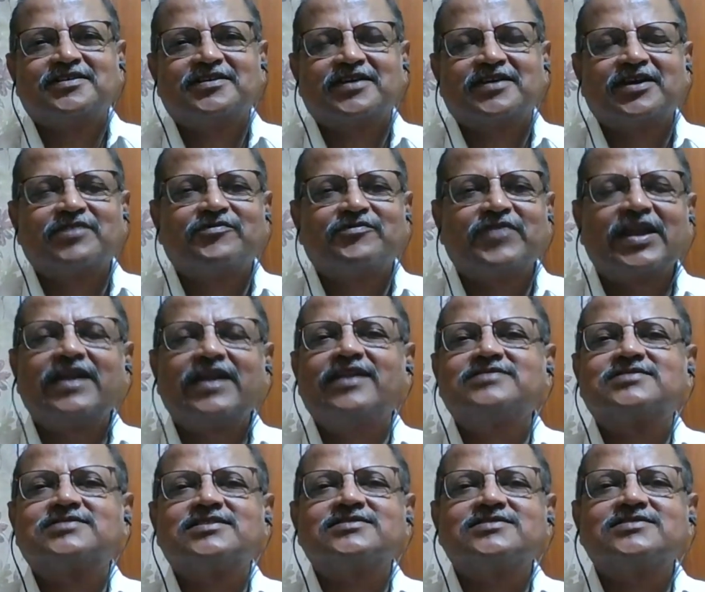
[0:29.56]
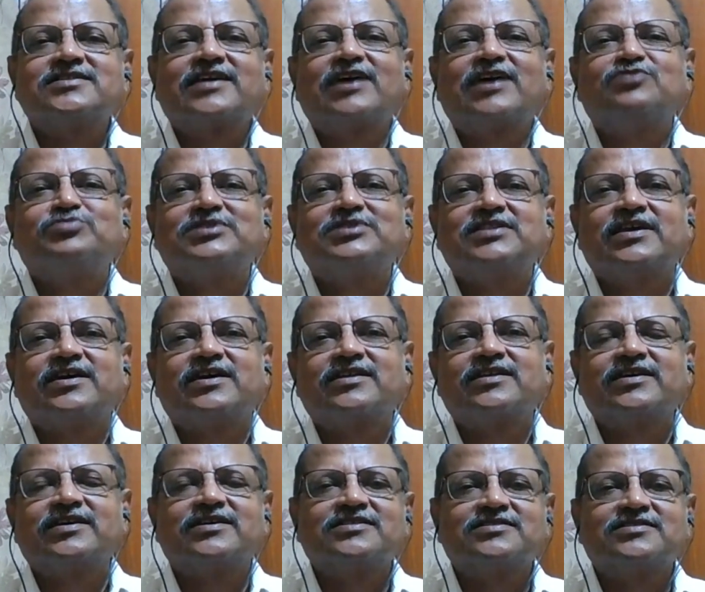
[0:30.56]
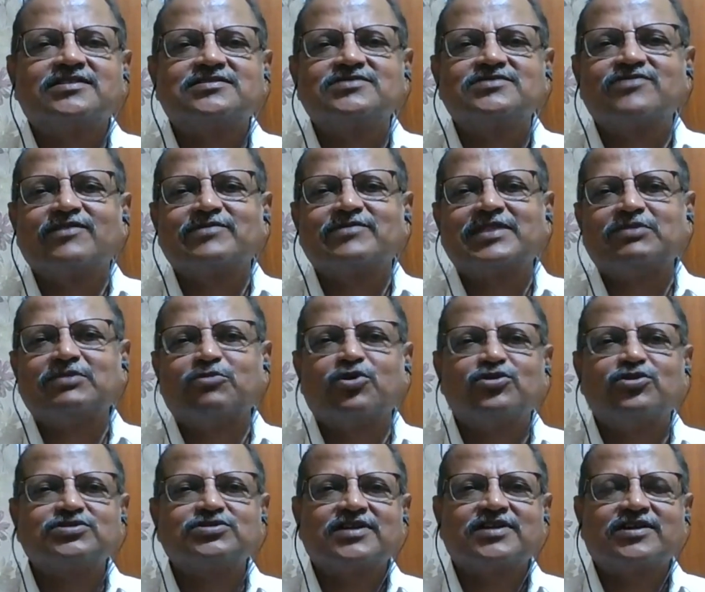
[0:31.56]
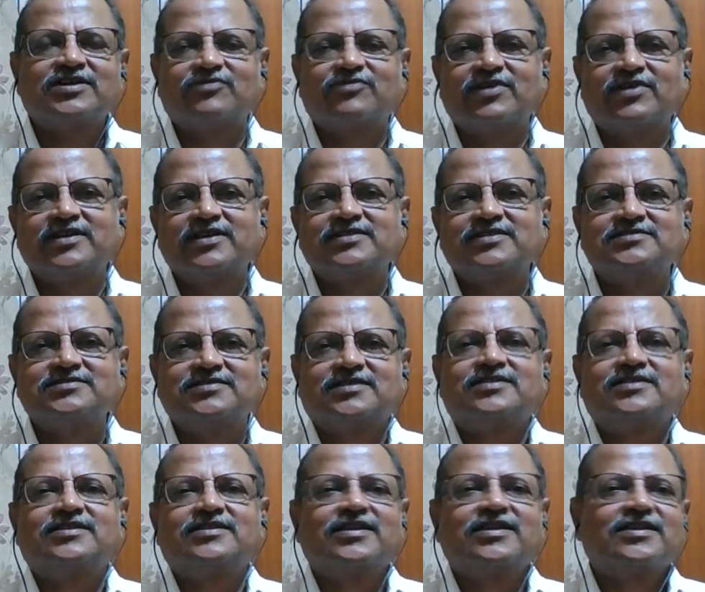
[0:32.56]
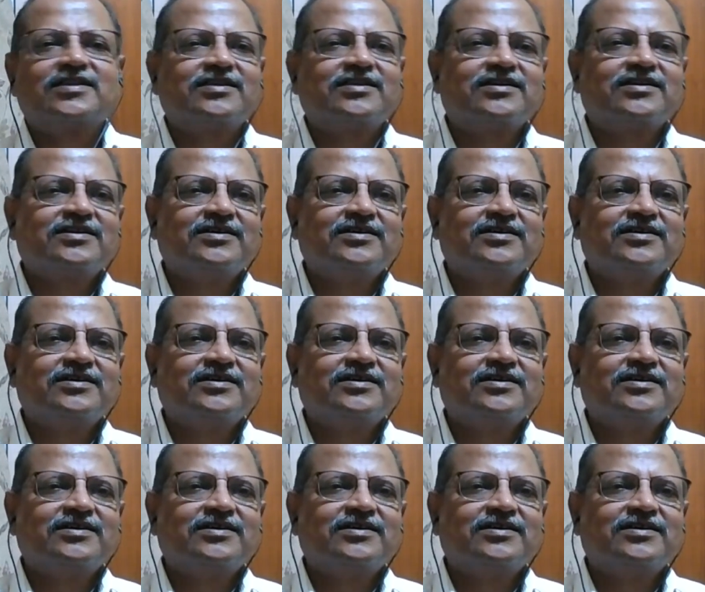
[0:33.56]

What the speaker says: Yeah, free discussion can be there here. This will be the most advantage and then